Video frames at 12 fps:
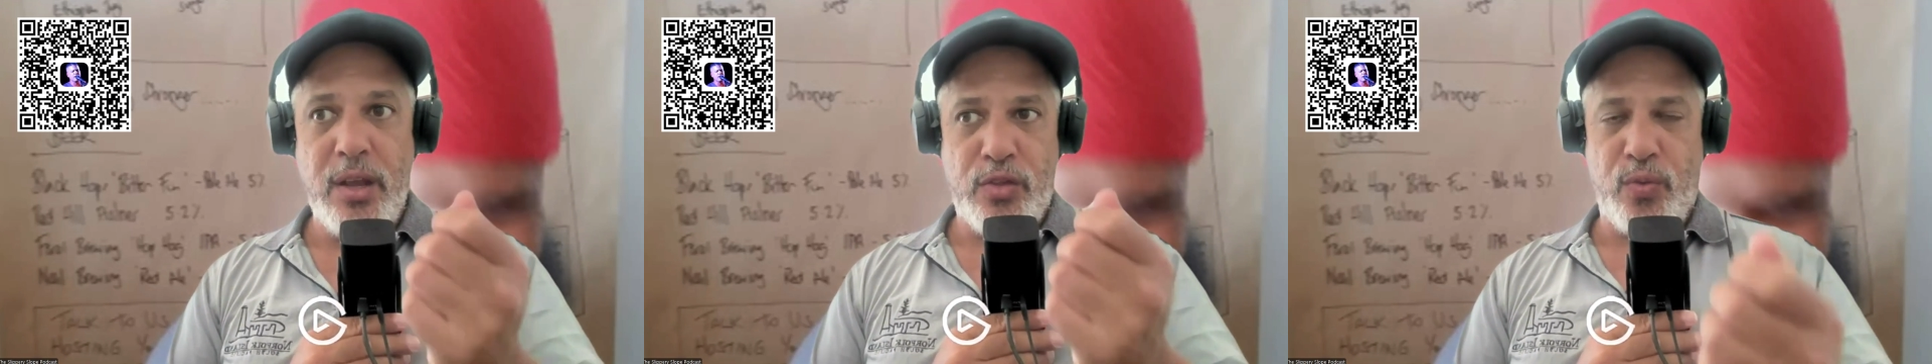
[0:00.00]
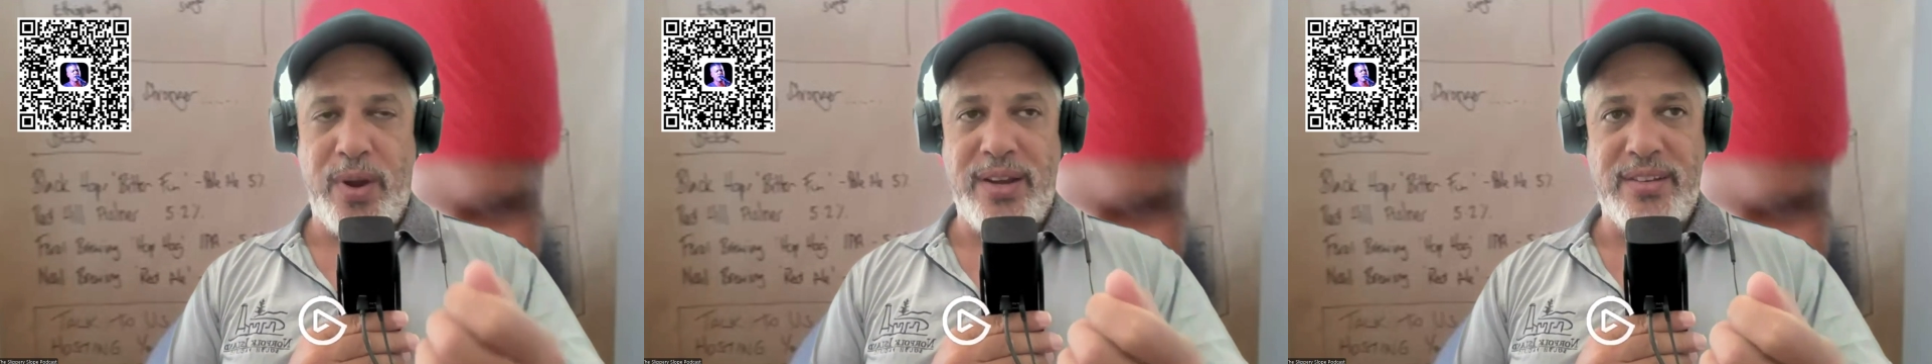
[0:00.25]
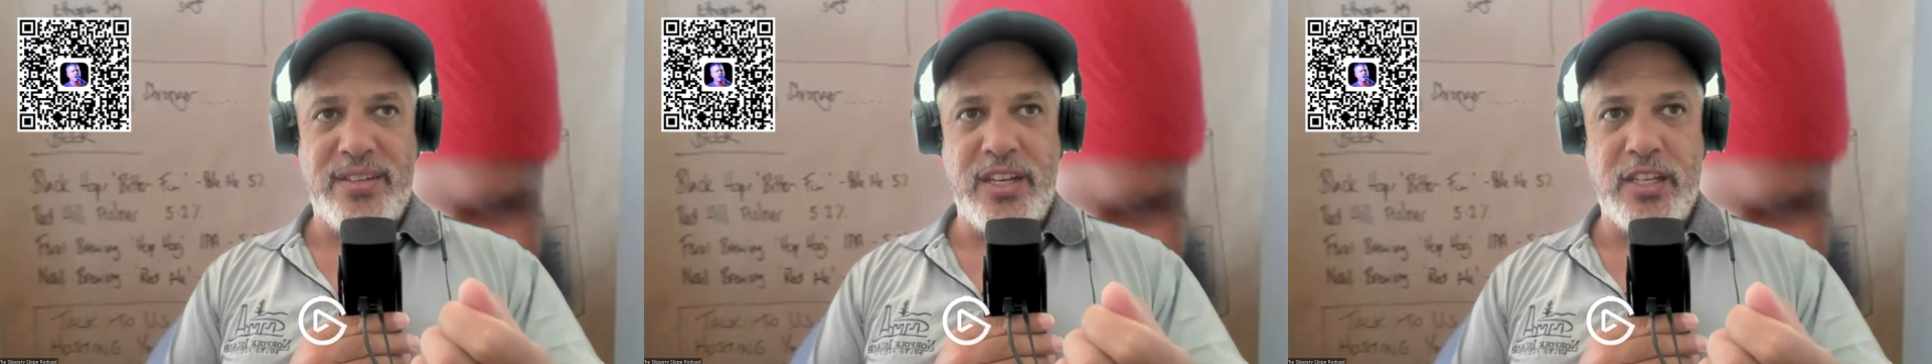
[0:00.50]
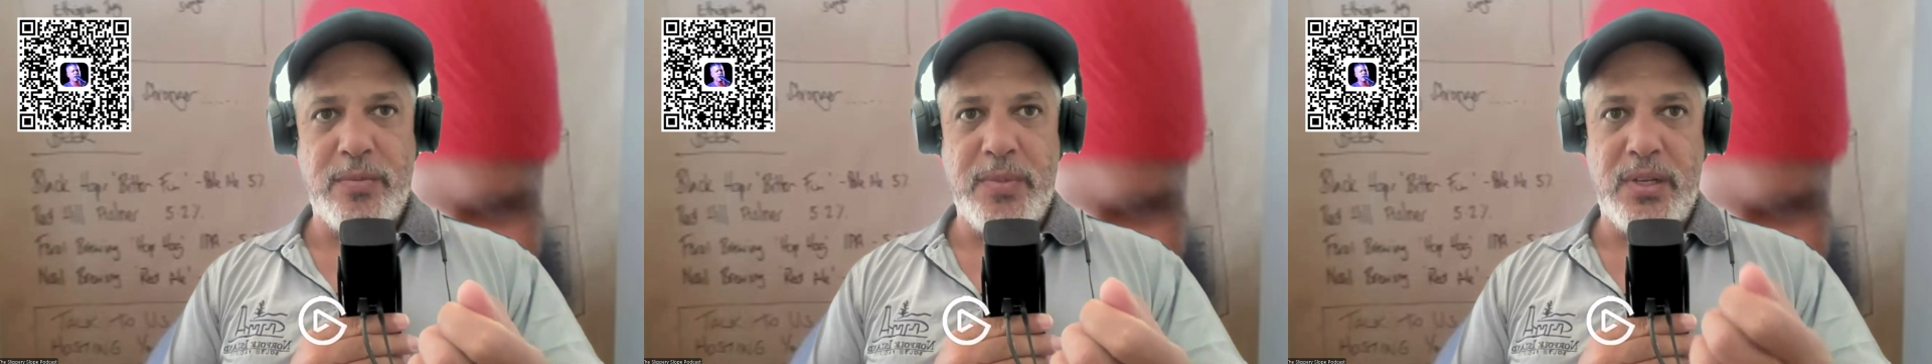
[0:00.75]
threat
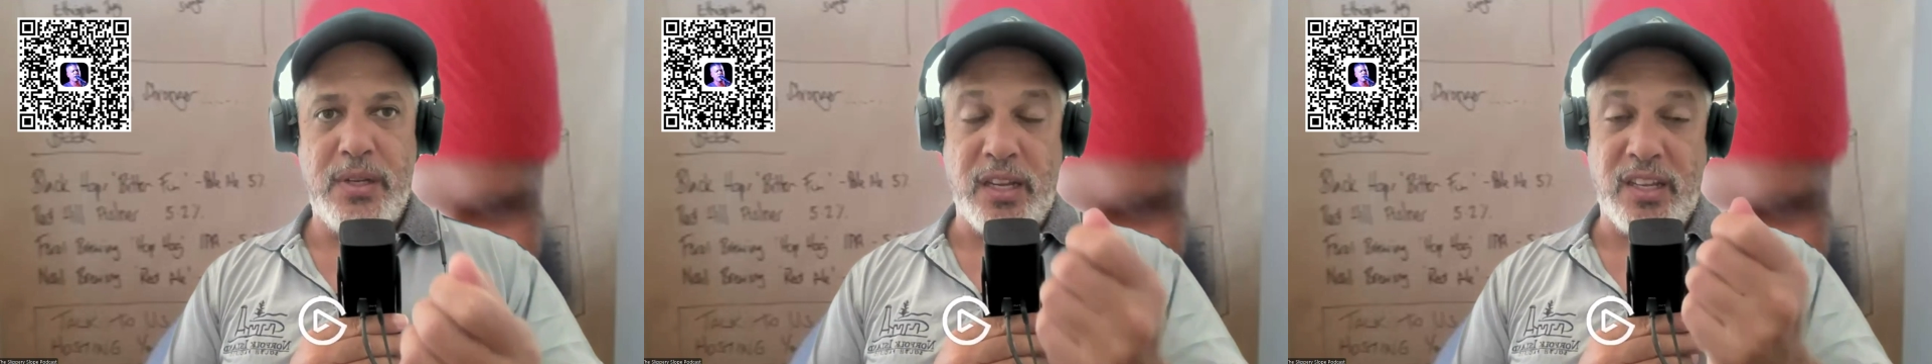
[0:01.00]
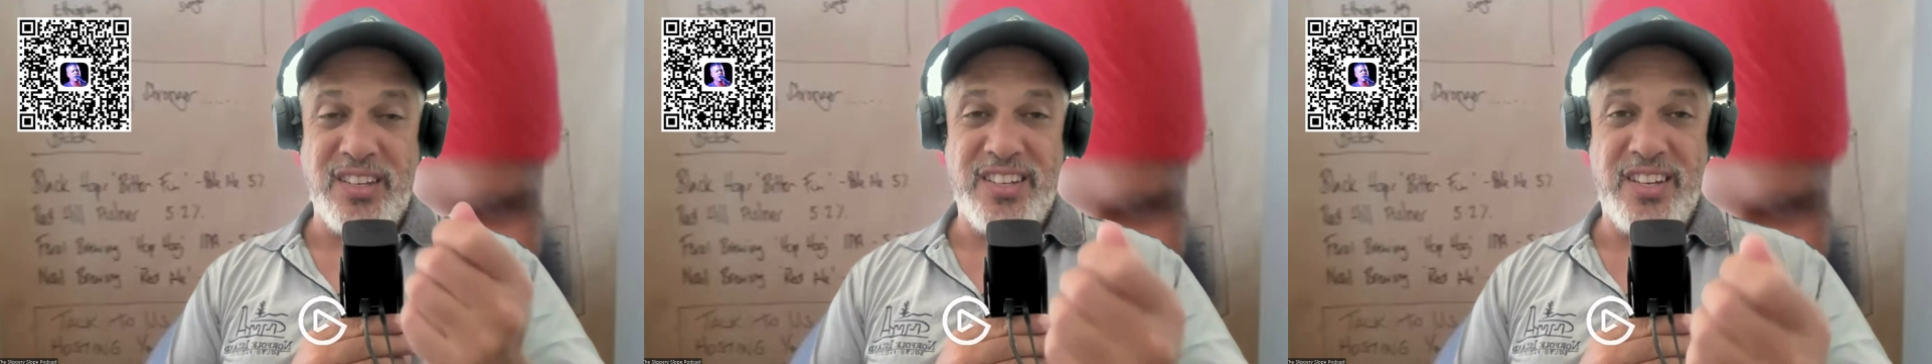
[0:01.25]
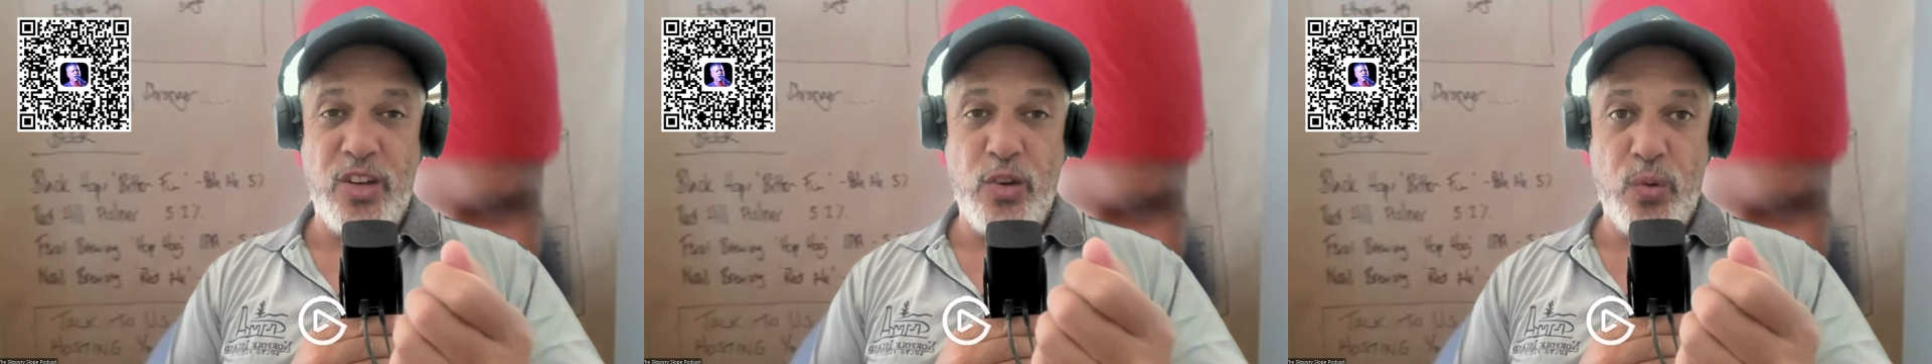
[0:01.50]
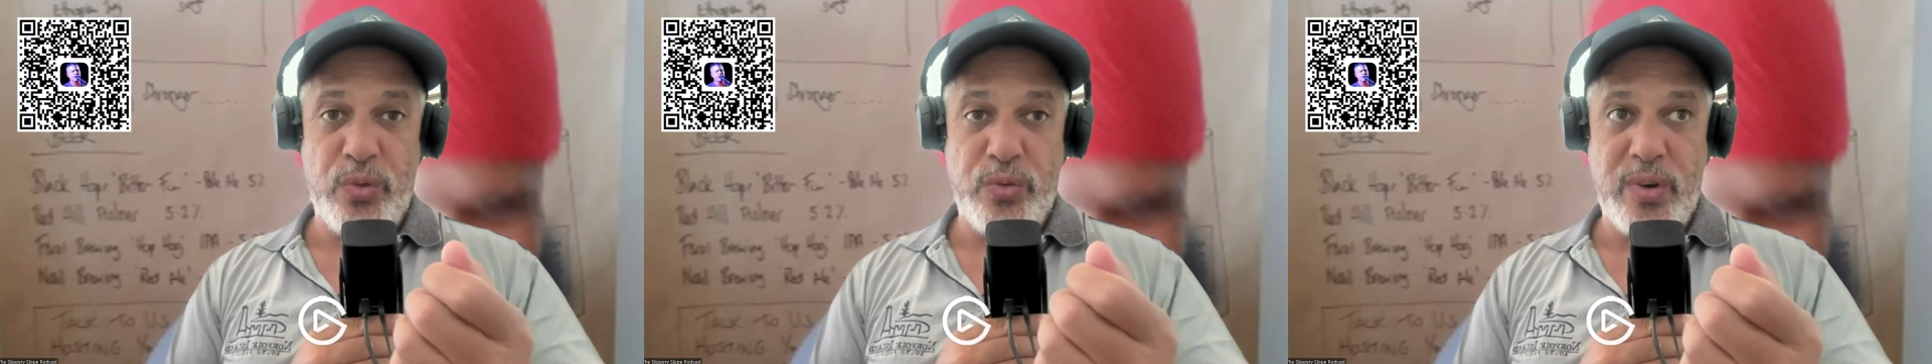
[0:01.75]
assessment and
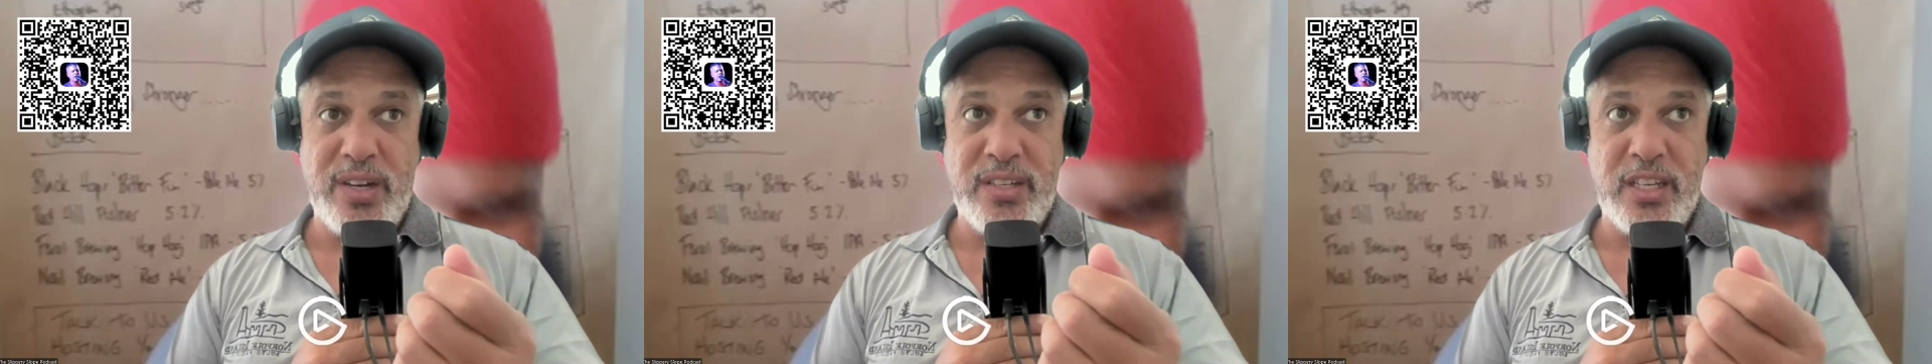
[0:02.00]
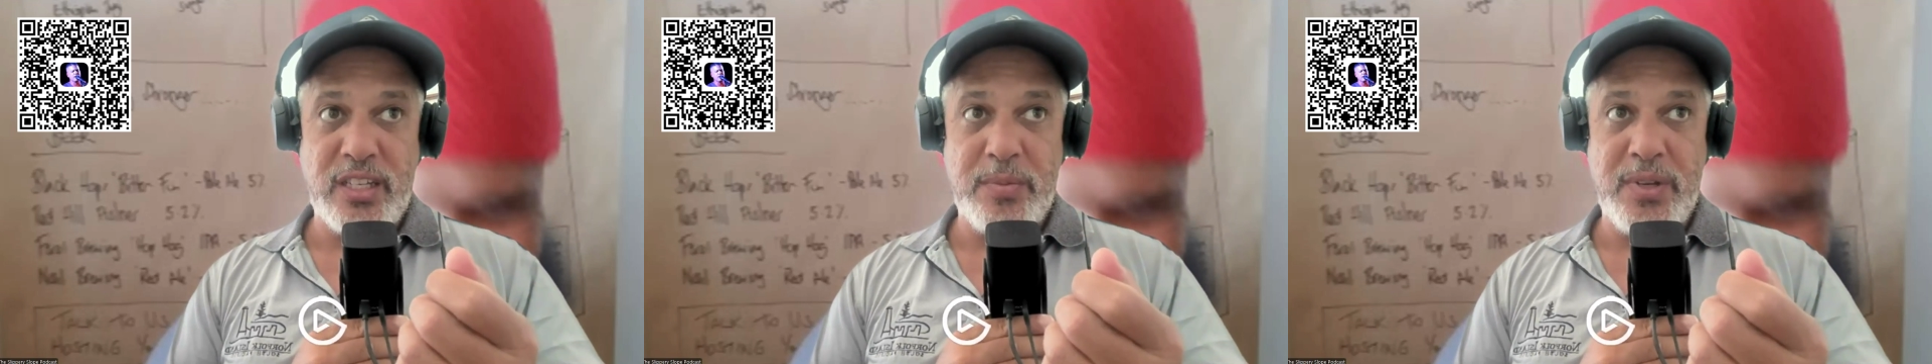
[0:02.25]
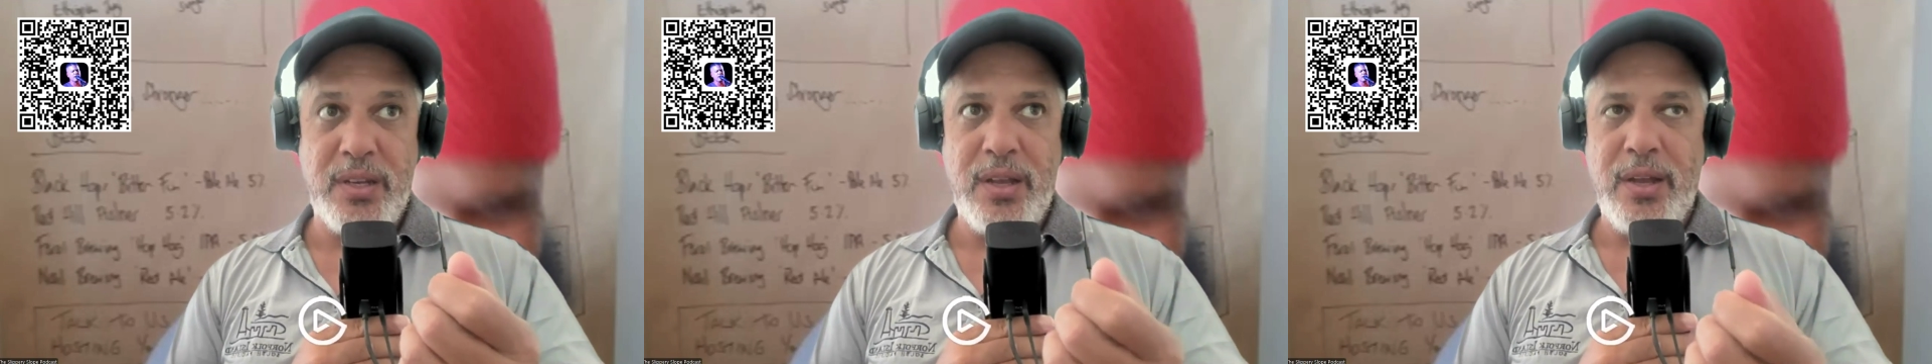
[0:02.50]
continual threat assessment.